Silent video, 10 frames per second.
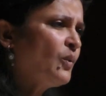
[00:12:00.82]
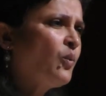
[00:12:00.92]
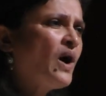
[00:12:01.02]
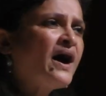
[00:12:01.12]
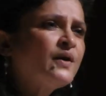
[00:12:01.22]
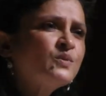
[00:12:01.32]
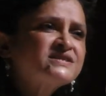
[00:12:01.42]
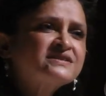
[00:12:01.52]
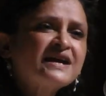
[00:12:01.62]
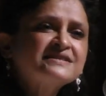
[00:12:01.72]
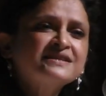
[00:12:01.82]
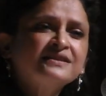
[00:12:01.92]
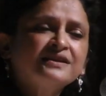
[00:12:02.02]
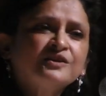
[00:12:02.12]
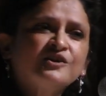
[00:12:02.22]
why was the
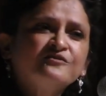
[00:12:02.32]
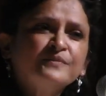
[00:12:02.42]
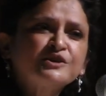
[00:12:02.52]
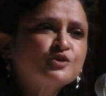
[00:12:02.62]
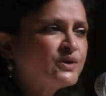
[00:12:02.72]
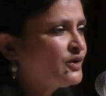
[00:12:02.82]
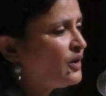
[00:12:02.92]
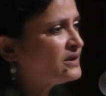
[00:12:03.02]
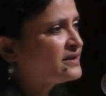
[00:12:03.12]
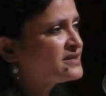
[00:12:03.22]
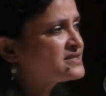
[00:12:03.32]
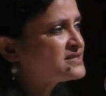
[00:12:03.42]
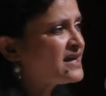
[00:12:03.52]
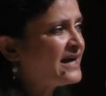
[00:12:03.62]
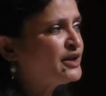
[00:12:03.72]
Tanzanian government doing all
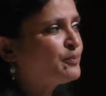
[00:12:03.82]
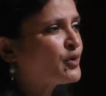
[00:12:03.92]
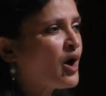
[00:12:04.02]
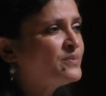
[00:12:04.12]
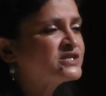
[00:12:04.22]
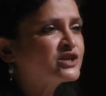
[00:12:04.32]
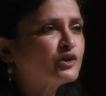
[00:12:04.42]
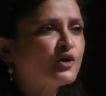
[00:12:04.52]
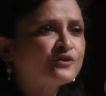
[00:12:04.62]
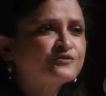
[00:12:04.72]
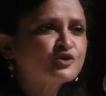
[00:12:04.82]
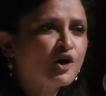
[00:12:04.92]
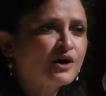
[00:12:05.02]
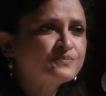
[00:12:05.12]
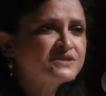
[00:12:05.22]
this? Had he promised a lot of
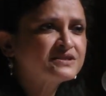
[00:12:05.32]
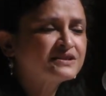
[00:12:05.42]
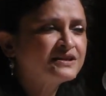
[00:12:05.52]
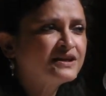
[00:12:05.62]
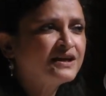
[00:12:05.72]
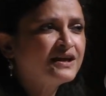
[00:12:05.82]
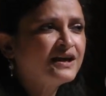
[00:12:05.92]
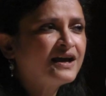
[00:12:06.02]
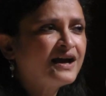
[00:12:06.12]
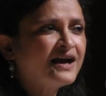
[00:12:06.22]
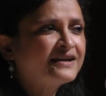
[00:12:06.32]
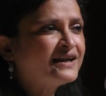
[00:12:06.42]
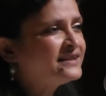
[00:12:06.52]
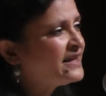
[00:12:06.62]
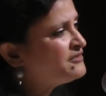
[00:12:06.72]
jobs? And
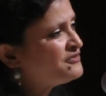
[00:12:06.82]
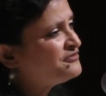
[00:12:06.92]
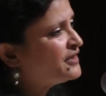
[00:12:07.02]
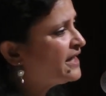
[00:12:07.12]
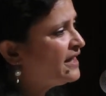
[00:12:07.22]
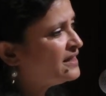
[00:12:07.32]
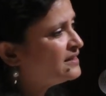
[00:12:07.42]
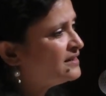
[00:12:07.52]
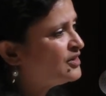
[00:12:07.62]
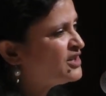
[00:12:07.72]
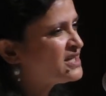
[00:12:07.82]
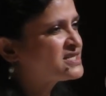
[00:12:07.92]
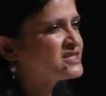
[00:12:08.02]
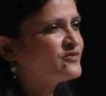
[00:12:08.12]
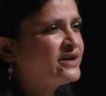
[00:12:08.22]
I'll never forget, he has
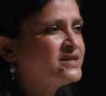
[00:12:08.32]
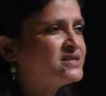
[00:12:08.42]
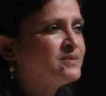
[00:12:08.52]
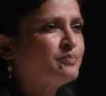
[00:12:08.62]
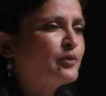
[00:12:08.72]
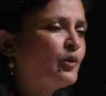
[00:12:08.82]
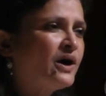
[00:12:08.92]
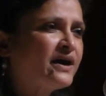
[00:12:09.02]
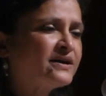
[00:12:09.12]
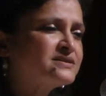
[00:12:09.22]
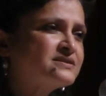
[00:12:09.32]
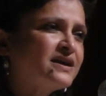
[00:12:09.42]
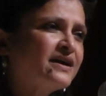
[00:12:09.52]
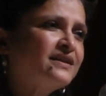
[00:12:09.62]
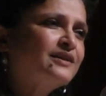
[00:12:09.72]
this very deep blue eyes,
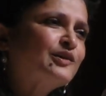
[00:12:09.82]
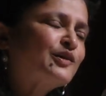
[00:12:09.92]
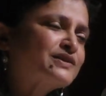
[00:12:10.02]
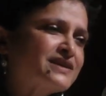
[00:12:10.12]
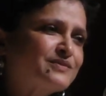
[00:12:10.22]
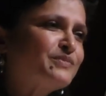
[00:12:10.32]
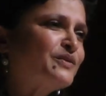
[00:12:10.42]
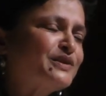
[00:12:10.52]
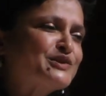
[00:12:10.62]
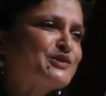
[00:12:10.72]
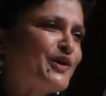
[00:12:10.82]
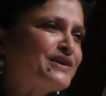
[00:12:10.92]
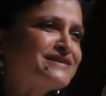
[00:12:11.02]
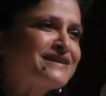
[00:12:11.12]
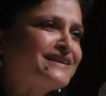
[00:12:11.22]
and he looked at me with this
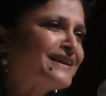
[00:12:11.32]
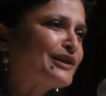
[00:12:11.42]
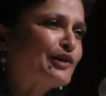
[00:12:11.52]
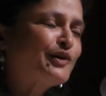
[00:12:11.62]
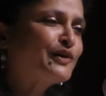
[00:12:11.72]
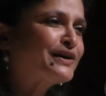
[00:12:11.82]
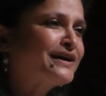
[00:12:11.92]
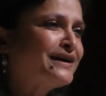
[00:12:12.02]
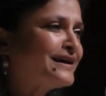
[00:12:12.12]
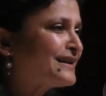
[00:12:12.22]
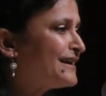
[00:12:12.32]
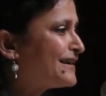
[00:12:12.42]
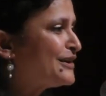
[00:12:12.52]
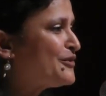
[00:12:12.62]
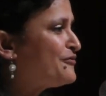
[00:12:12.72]
condescending look,
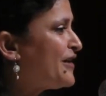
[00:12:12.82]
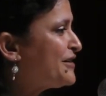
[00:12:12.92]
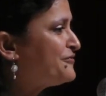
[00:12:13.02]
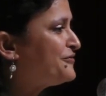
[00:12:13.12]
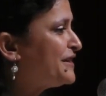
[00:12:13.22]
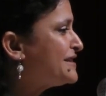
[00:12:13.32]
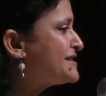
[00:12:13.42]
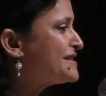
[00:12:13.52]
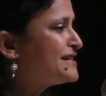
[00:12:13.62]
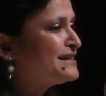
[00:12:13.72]
like, 5 feet